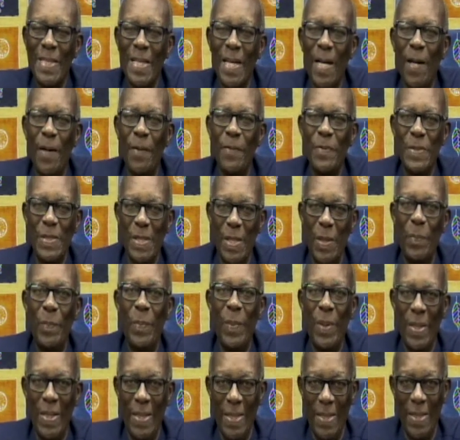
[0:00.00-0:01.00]
of
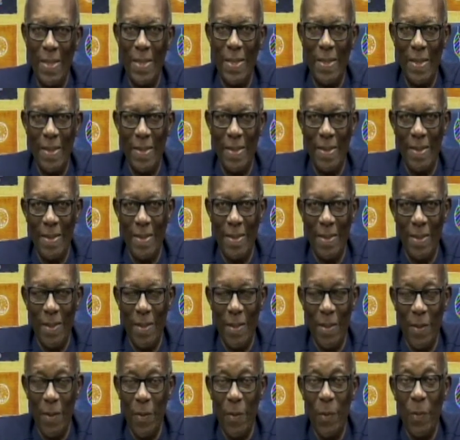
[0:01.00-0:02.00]
somebody
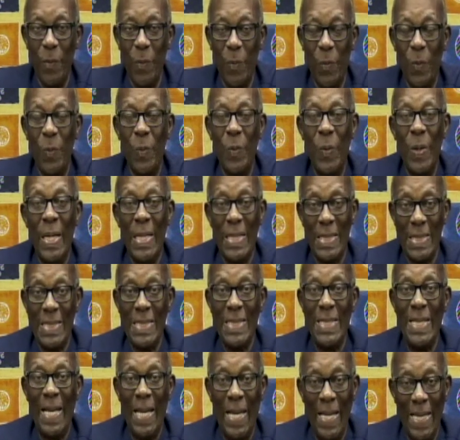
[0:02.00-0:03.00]
who has
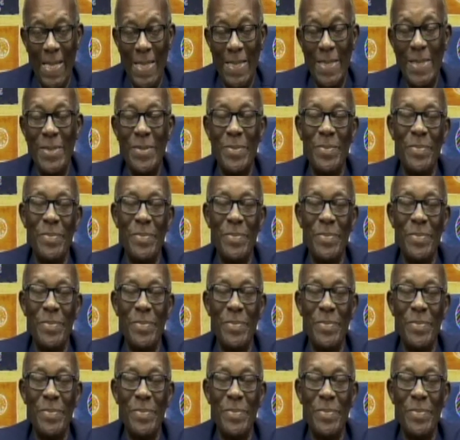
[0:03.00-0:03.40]
died.